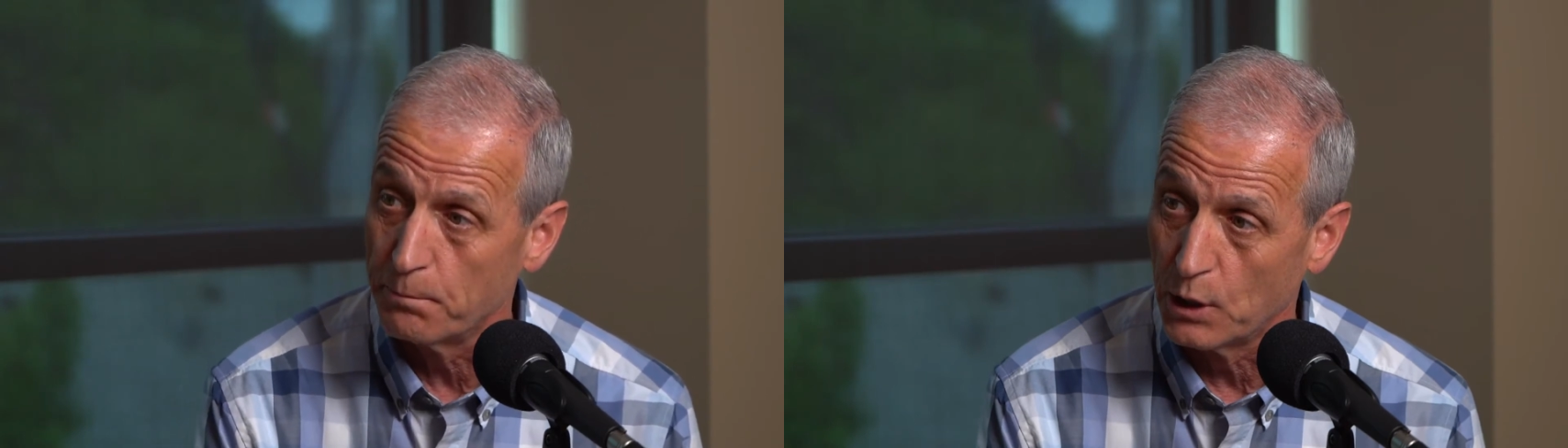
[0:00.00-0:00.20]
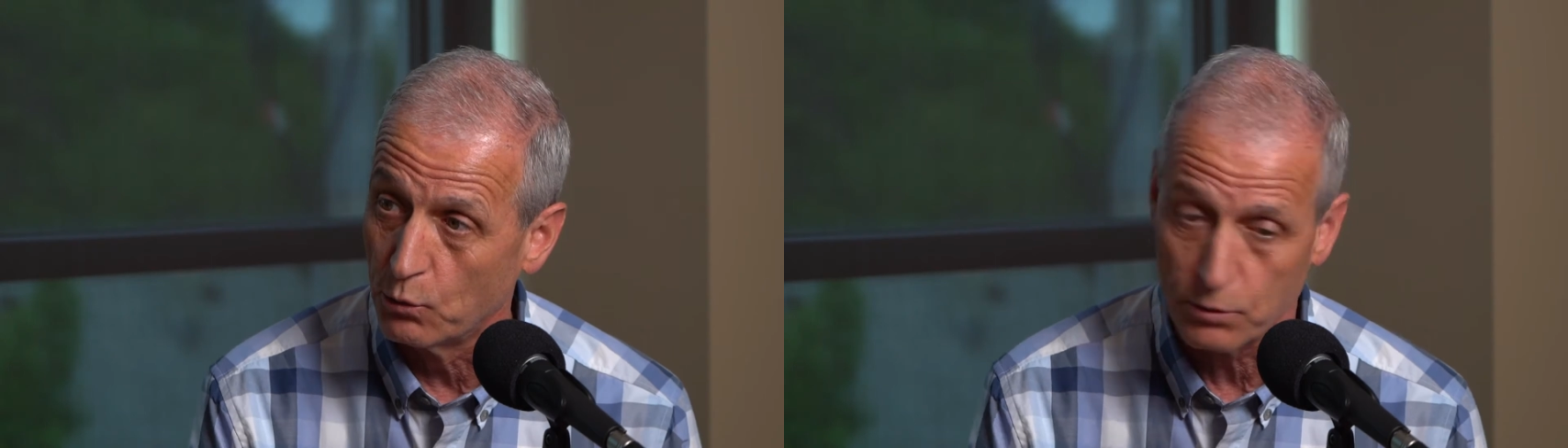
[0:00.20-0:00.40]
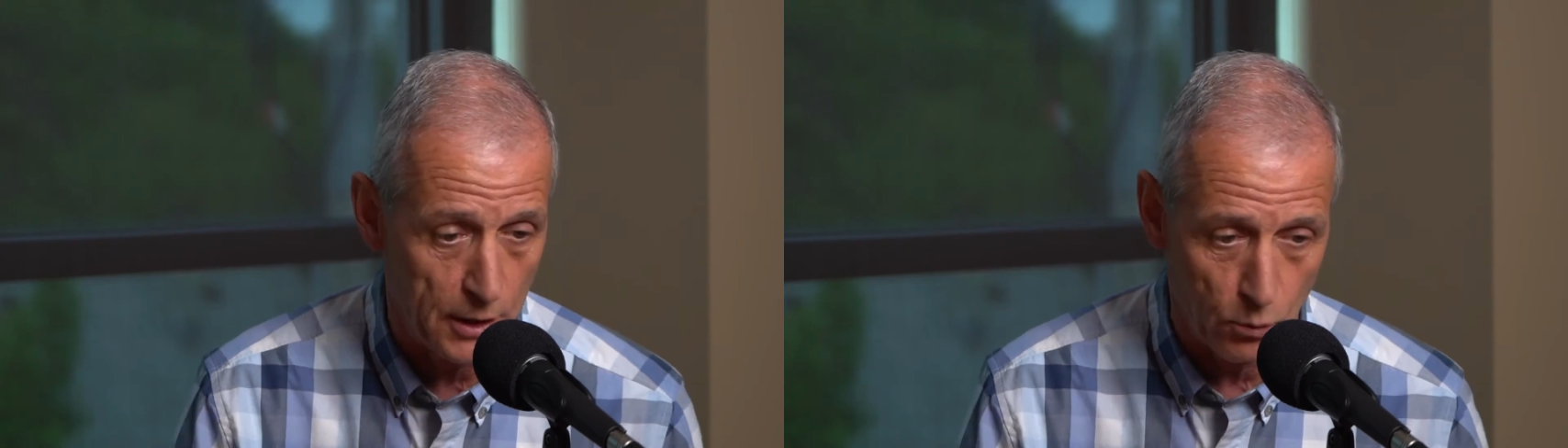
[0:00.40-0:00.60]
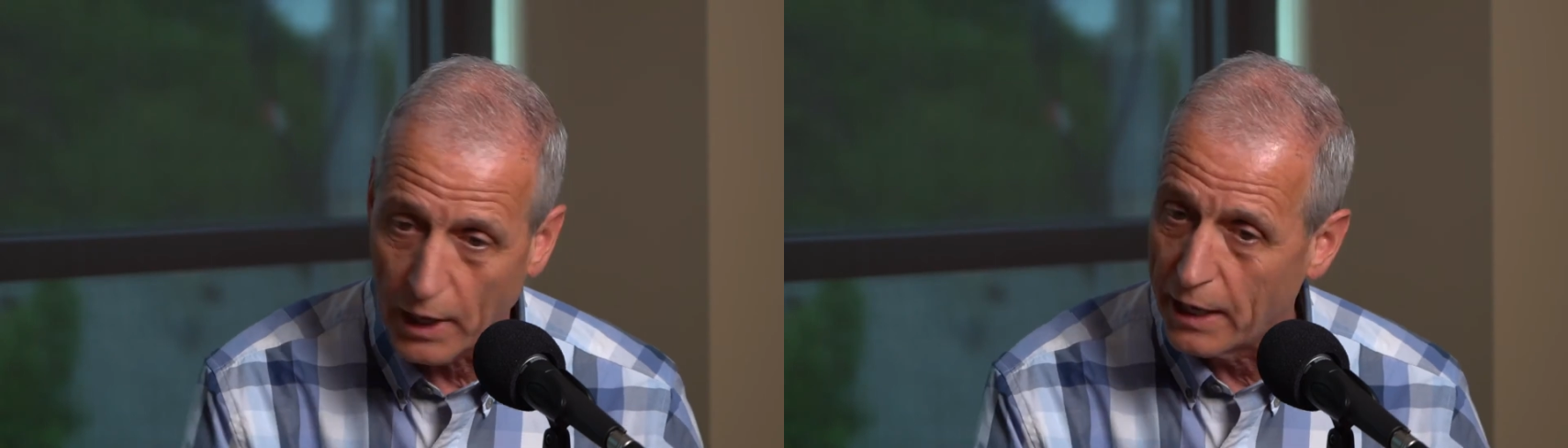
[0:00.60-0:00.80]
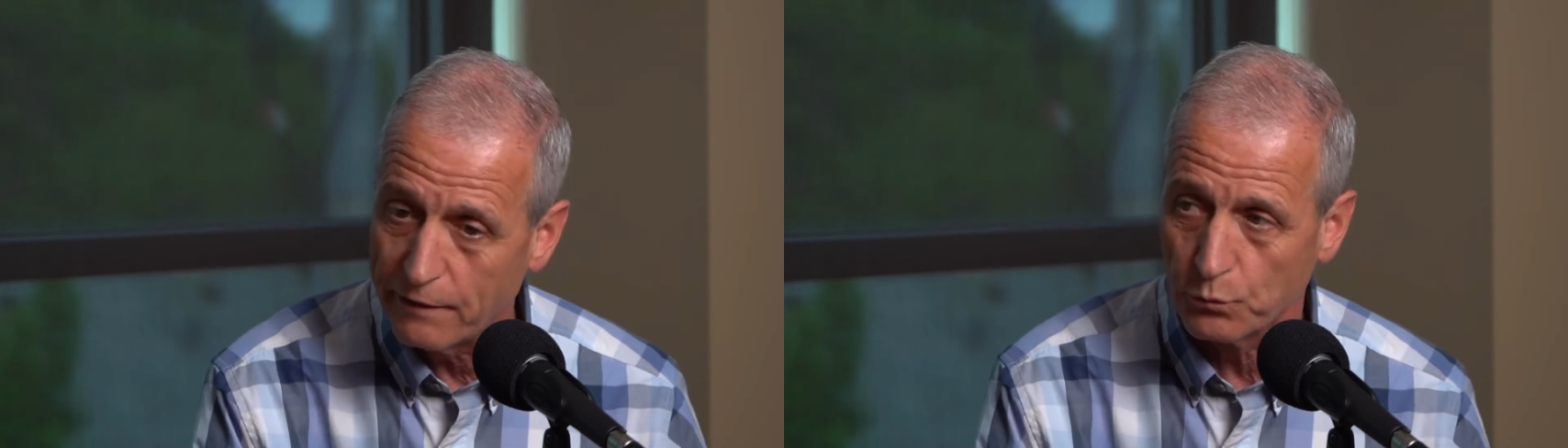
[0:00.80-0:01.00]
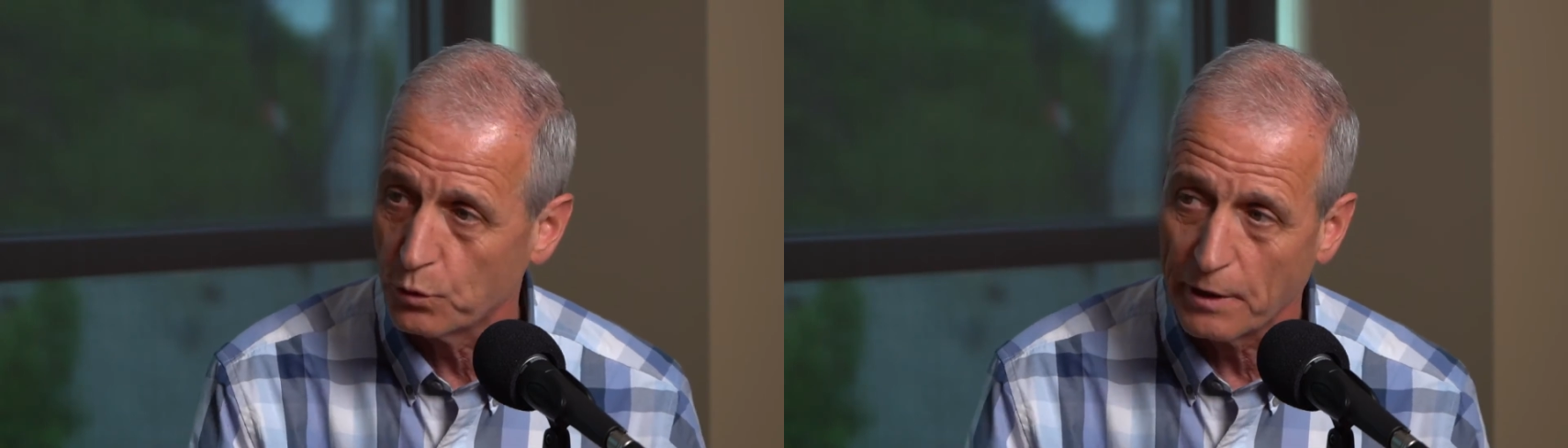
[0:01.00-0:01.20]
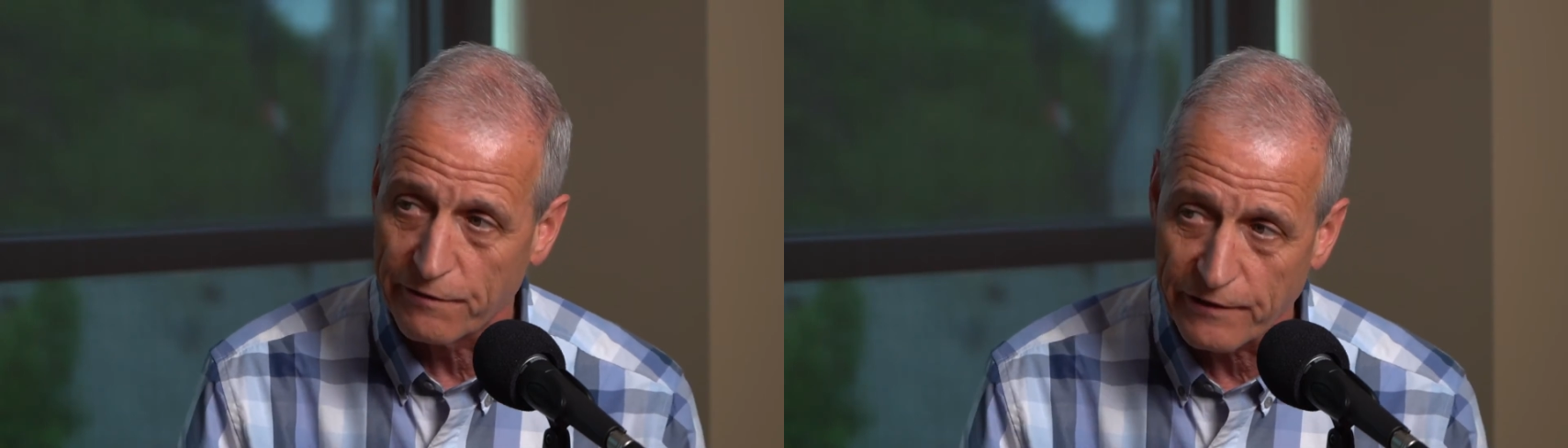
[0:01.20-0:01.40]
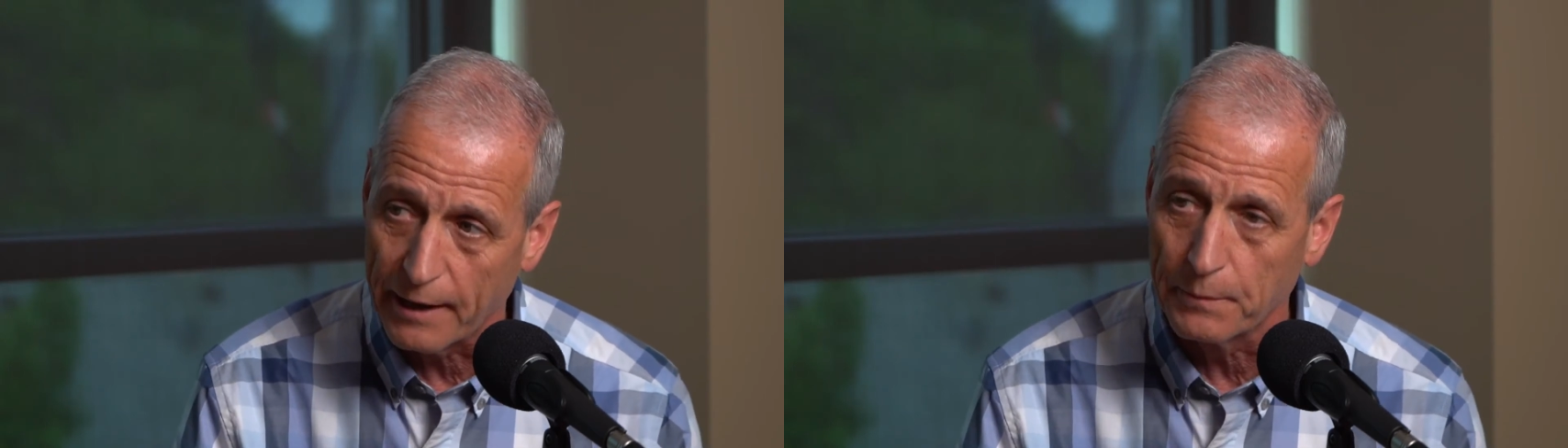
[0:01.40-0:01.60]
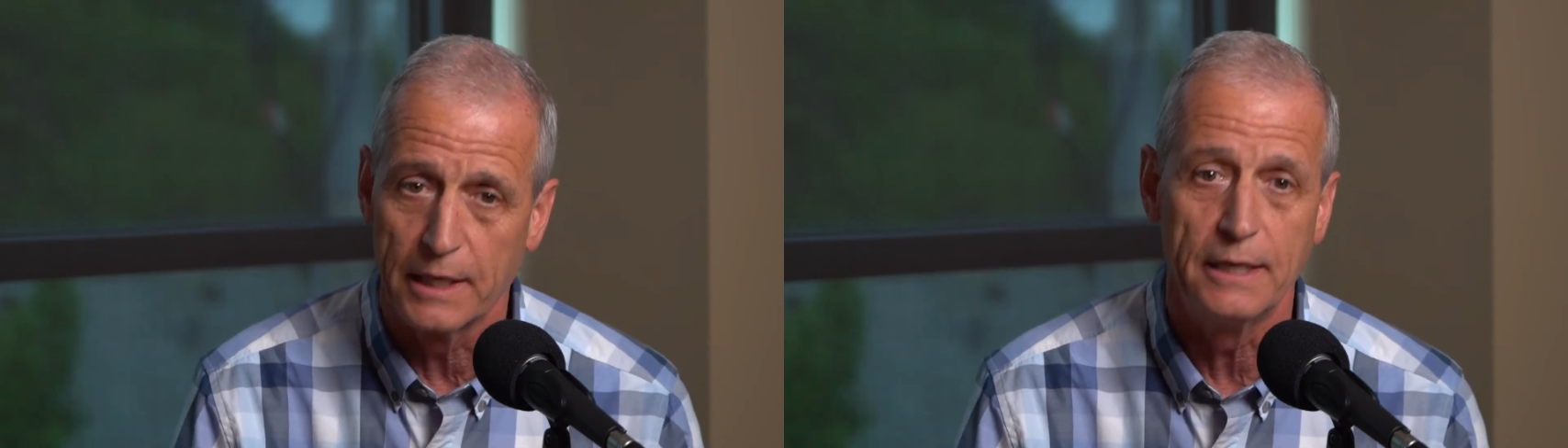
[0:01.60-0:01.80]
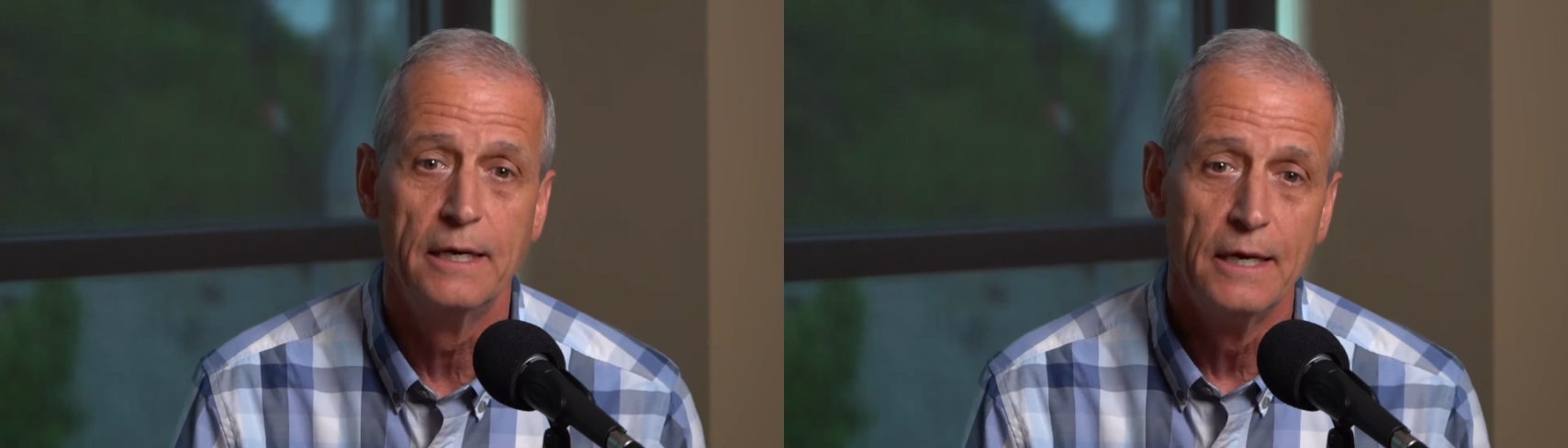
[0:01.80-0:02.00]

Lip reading: be with my wife and with my family.